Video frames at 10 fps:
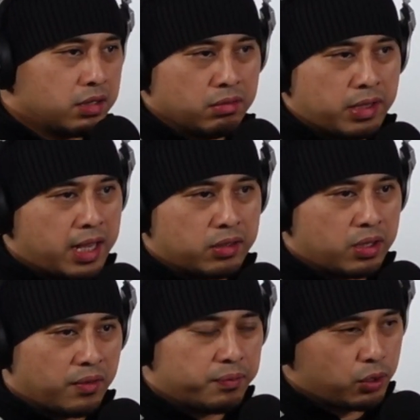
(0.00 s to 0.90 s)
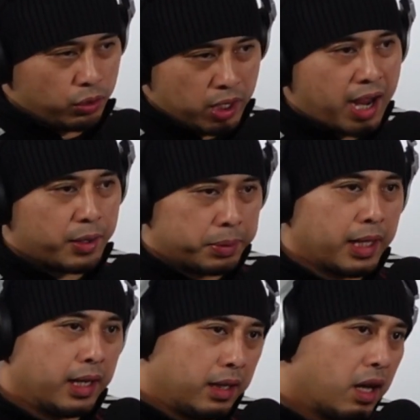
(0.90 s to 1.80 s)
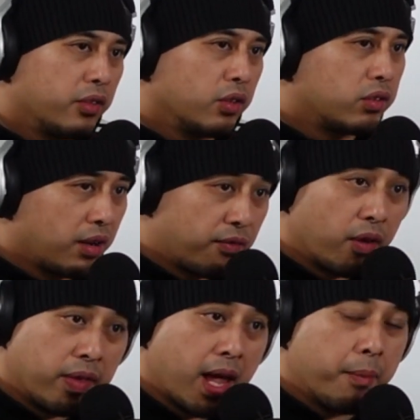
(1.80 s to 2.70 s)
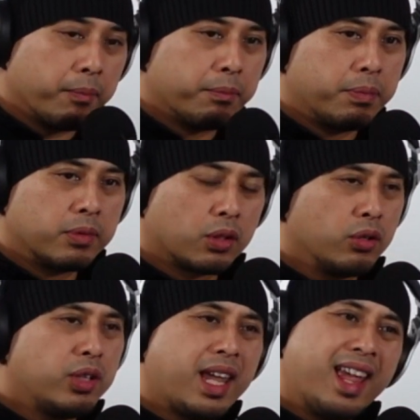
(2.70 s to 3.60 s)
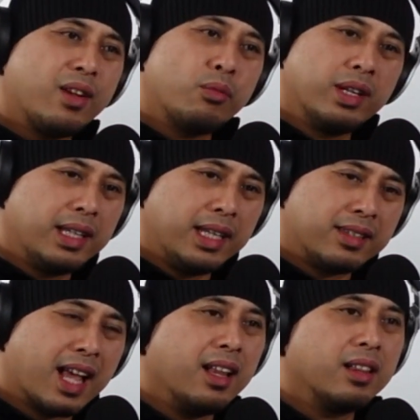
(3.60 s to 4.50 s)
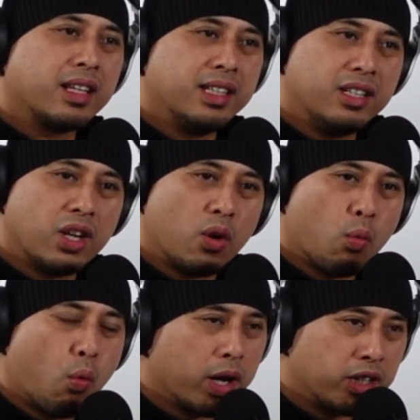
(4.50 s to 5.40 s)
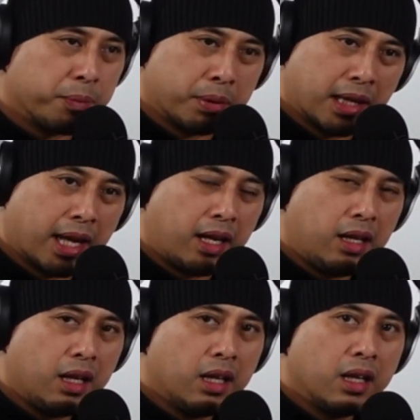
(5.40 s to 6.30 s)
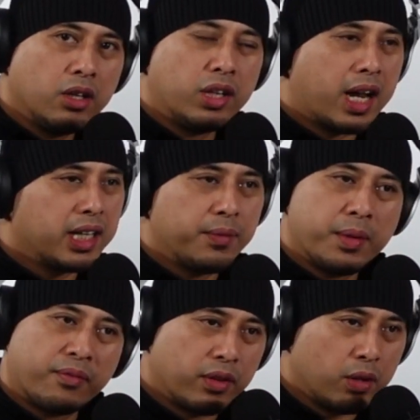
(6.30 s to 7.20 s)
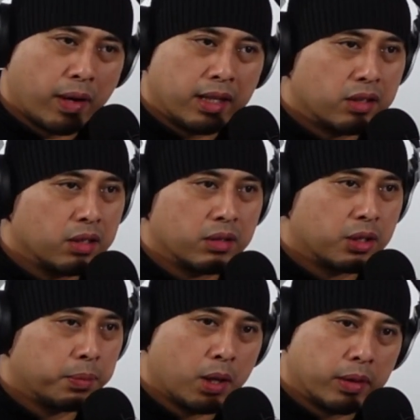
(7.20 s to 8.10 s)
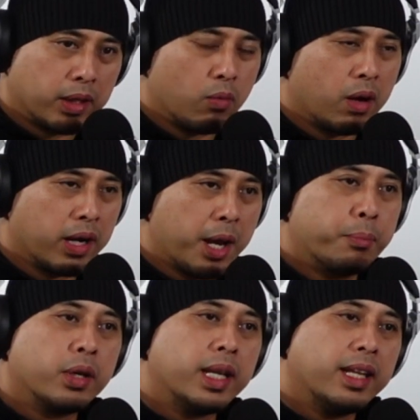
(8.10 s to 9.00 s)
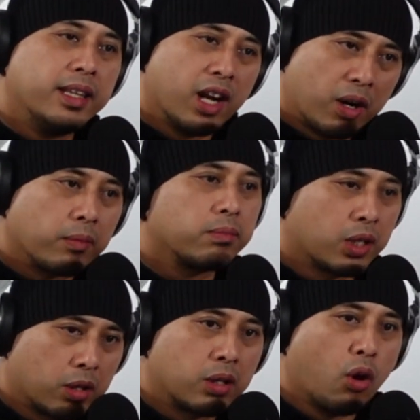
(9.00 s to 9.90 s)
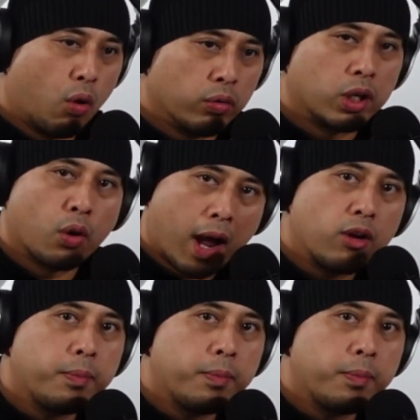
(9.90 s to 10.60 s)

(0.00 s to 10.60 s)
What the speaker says: to that stuff. So you had to play other stuff for them. So you can't really tell the DJ what to play. You got to give them free reins to play what they want and put in their own crowd